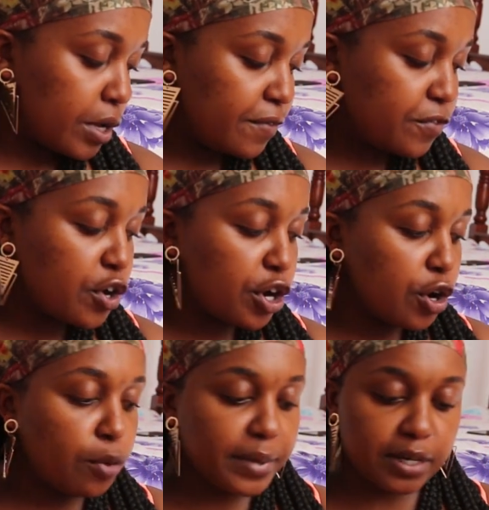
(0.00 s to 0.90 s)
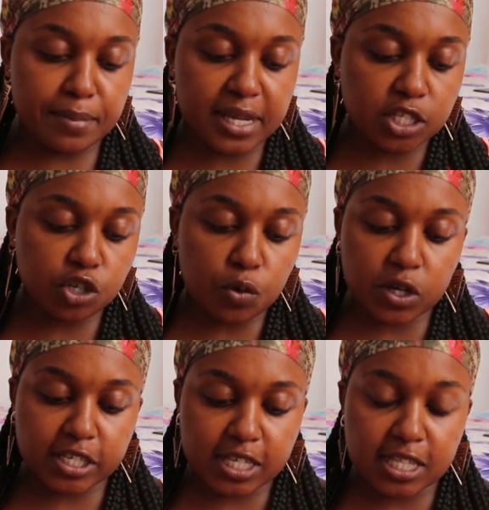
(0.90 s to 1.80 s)
if you're home, it means you're
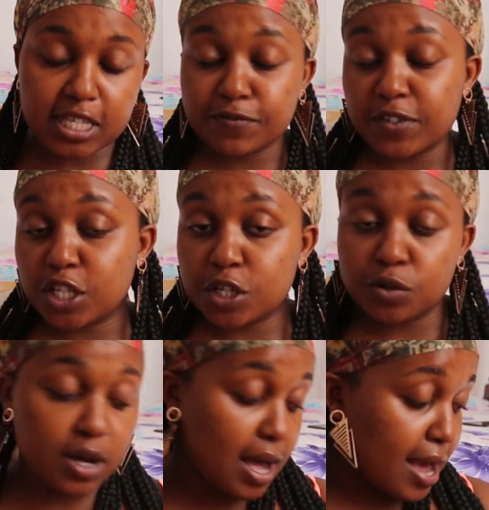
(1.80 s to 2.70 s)
watching this video